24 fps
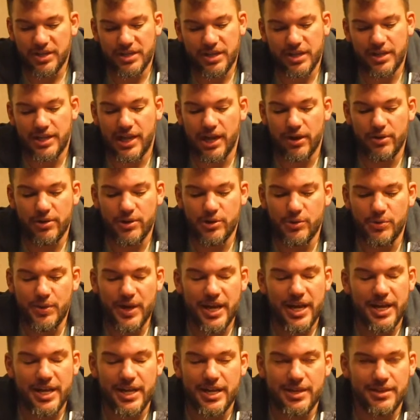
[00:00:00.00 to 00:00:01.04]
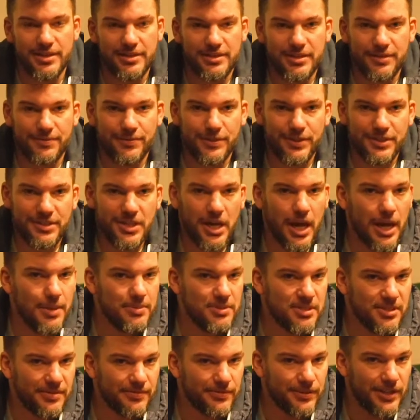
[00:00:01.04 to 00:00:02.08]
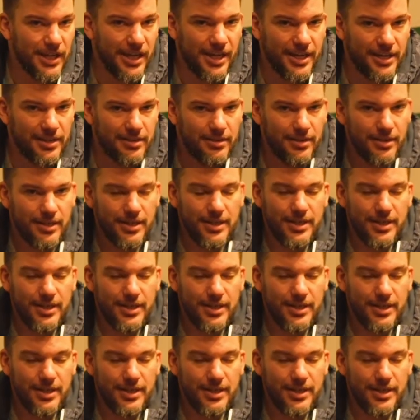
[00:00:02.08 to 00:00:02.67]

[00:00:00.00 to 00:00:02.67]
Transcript: get carried away in the different types of line.